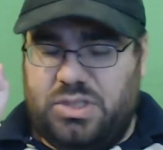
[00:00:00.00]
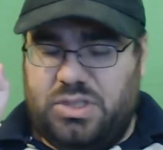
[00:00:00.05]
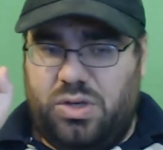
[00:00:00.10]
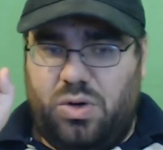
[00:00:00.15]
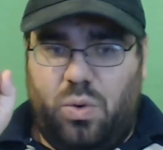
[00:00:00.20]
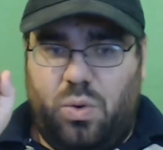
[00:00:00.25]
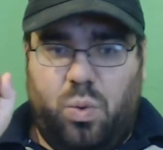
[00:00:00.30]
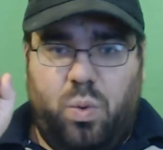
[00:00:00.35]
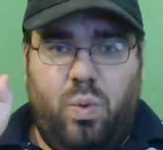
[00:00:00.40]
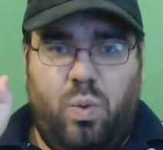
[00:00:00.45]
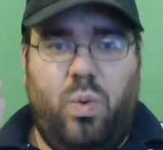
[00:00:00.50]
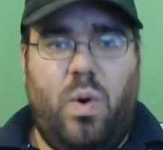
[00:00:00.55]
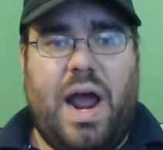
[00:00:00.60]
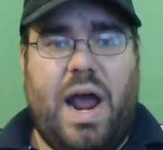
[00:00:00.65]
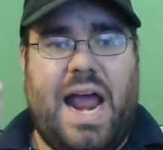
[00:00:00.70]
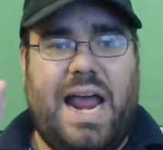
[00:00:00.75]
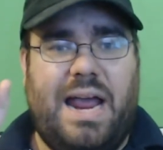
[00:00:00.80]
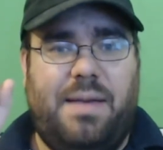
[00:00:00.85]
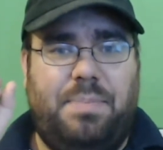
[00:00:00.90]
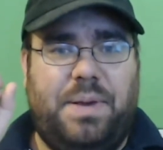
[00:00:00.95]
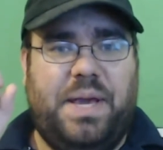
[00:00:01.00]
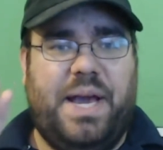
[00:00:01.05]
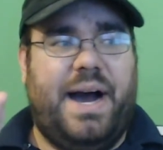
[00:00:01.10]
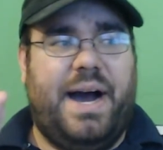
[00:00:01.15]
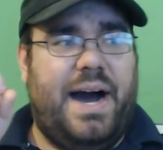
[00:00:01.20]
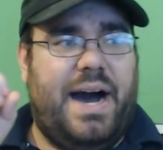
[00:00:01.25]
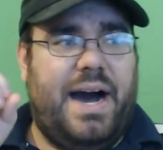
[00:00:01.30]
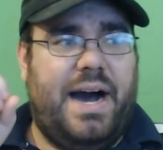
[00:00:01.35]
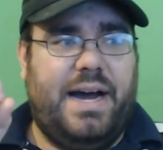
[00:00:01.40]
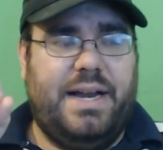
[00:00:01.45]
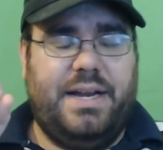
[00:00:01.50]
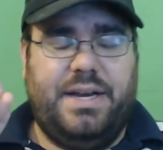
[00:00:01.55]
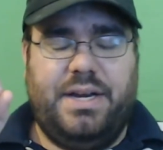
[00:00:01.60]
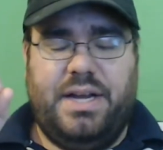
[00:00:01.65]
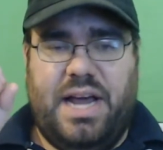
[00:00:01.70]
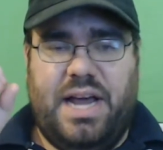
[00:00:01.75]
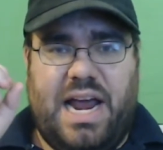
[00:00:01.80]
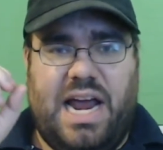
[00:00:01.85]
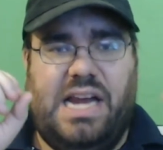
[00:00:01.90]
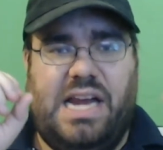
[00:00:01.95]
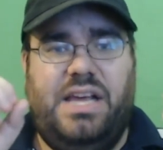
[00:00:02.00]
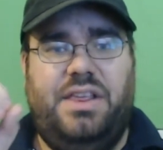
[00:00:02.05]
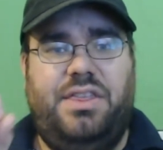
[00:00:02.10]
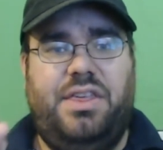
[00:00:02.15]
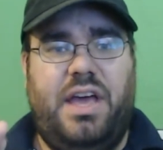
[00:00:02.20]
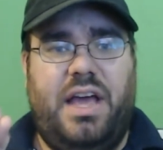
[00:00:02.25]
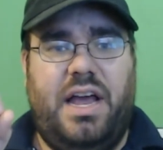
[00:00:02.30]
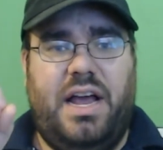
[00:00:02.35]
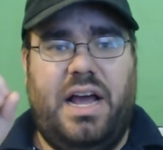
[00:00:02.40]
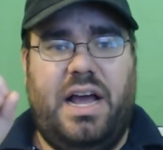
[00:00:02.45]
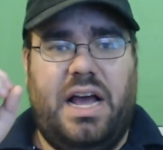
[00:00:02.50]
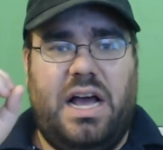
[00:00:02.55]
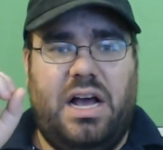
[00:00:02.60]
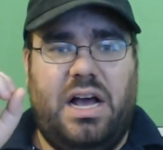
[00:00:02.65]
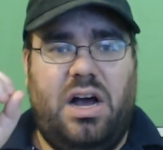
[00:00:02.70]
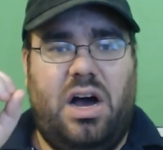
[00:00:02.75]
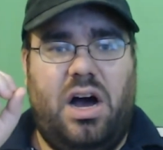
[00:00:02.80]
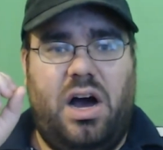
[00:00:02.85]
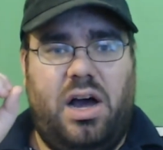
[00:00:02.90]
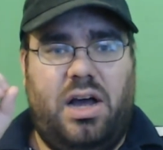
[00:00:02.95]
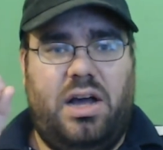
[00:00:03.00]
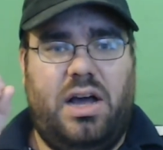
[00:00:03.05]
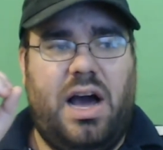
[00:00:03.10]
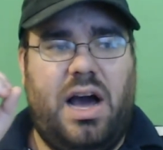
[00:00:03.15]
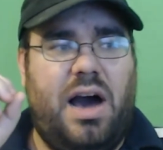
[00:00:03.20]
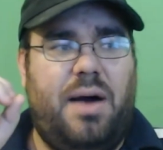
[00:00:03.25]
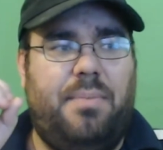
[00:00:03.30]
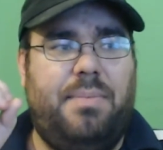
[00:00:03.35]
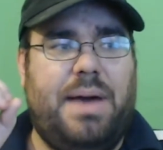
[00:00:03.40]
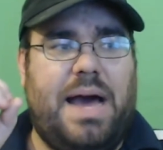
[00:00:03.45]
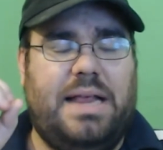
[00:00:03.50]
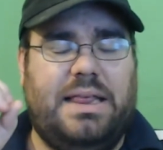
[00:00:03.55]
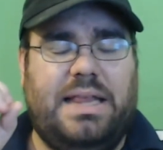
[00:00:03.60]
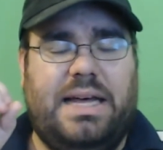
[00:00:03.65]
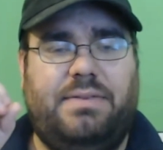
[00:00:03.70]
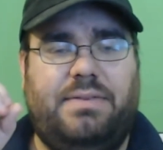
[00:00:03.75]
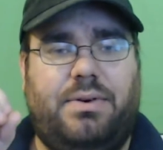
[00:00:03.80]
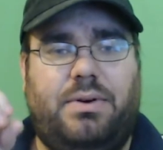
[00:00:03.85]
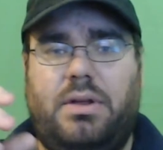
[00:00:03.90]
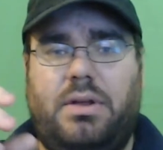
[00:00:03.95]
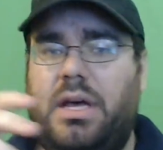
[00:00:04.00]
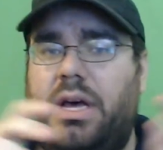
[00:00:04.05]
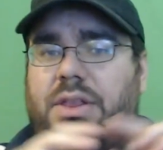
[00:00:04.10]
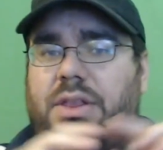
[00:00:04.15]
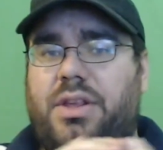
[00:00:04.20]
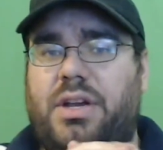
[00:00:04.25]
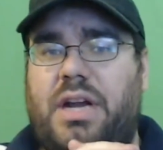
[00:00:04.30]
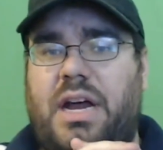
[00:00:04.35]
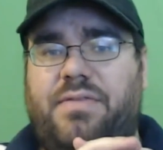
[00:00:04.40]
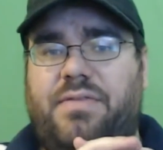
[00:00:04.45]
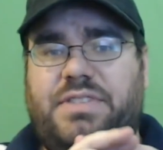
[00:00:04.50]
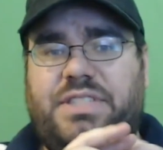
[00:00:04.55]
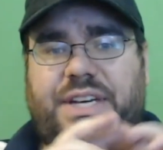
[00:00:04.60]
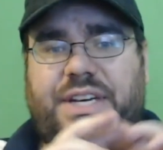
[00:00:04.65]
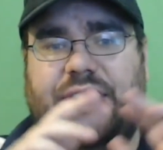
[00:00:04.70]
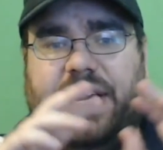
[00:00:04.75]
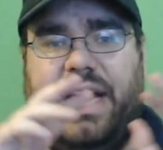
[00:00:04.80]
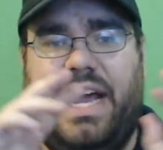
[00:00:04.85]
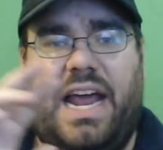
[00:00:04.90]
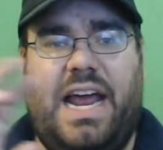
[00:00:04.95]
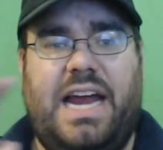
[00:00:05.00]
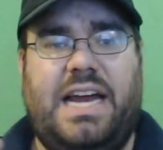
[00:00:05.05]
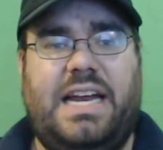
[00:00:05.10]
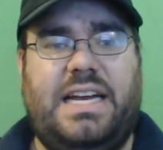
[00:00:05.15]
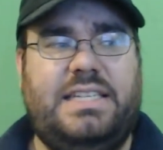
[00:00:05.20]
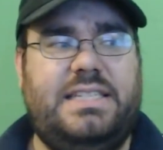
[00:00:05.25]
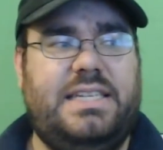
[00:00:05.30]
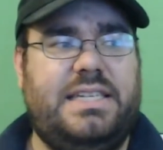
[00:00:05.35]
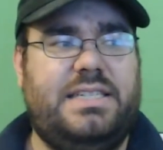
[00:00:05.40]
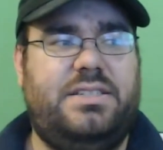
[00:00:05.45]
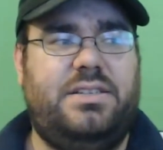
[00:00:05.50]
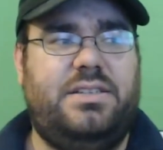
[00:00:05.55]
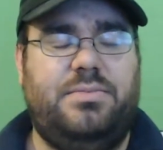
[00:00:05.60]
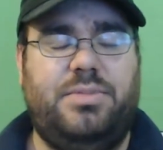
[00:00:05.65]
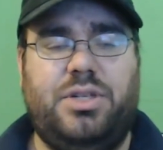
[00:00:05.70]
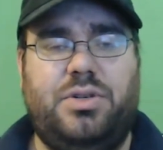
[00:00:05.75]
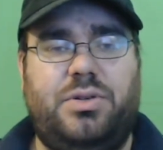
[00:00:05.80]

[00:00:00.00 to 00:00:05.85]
way beyond anything combat level that I've seen any system do.